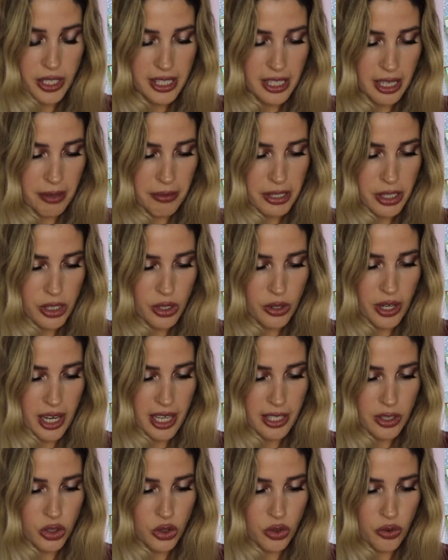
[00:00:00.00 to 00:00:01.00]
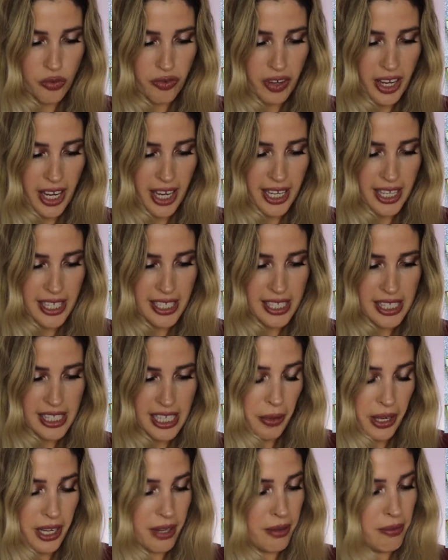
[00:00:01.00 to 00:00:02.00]
It's coming soon at Too
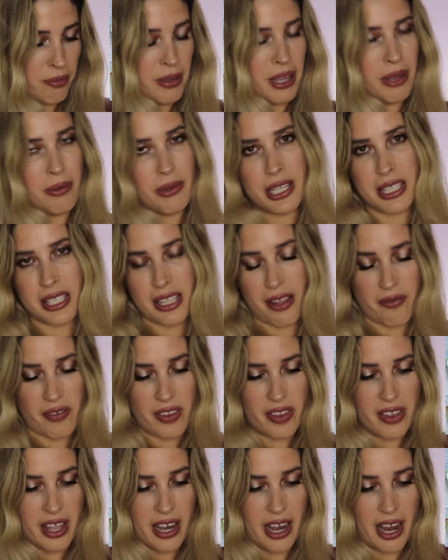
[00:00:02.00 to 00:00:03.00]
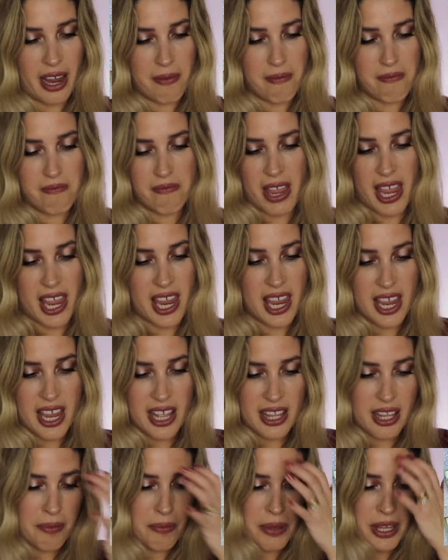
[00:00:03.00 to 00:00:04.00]
Faced. But it may be something that I may
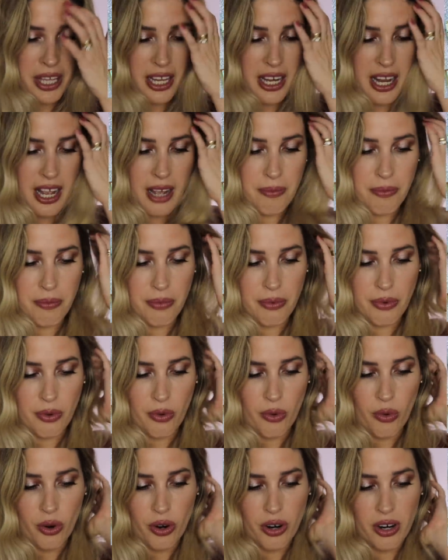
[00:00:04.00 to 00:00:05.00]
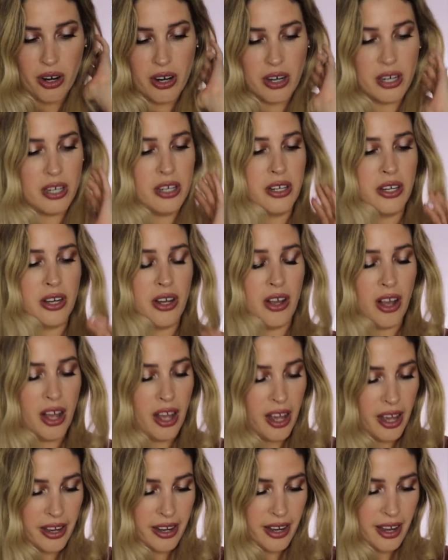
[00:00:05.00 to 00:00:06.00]
end up picking up or
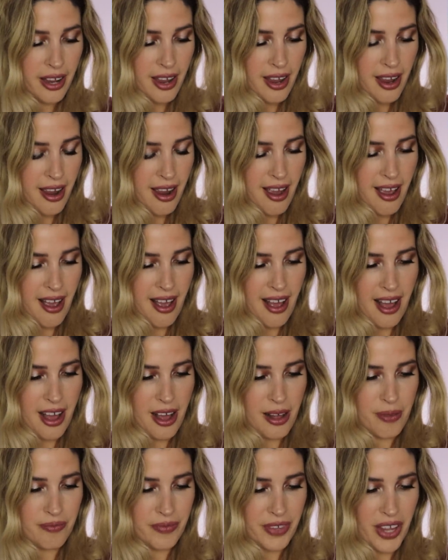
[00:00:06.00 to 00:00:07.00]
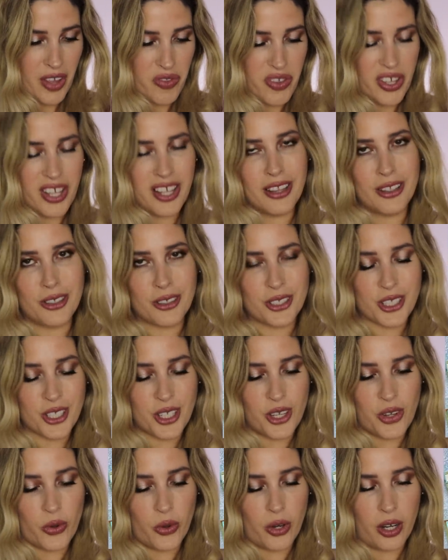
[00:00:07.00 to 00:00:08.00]
not. Um, I think it looks
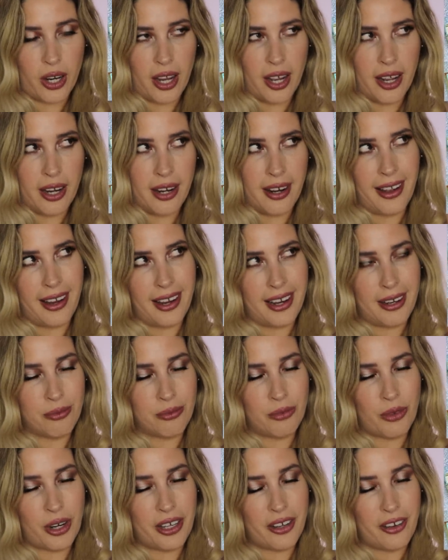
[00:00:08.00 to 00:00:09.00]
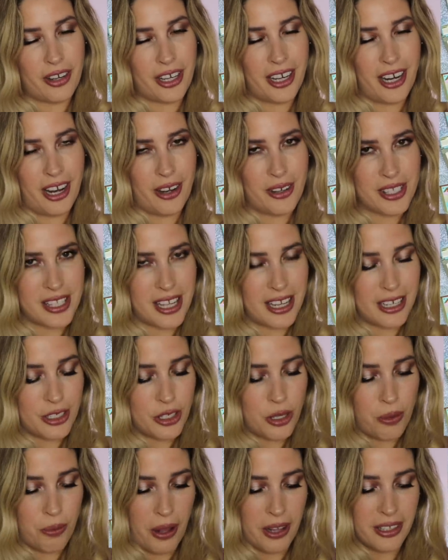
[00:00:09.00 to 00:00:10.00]
cute. And I am wondering how is that
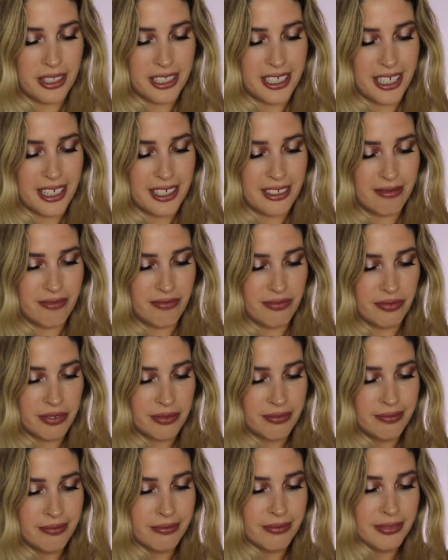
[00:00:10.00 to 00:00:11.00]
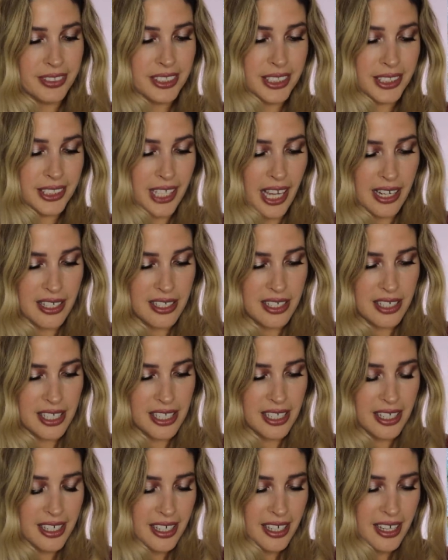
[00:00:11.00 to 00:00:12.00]
Neapolitan scent.